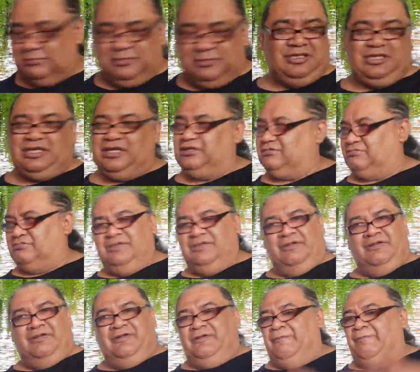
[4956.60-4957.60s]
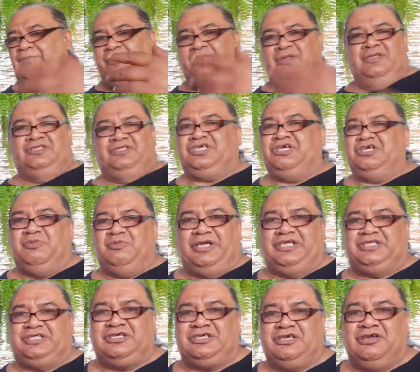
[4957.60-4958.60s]
Then she
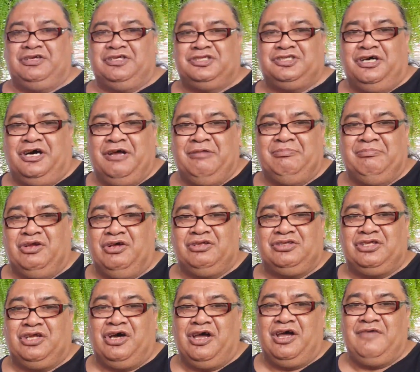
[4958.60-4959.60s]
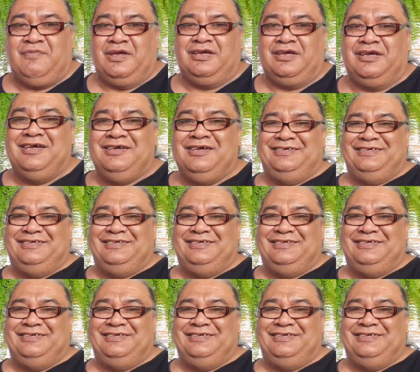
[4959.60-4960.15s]
wastes a lot of time not diving.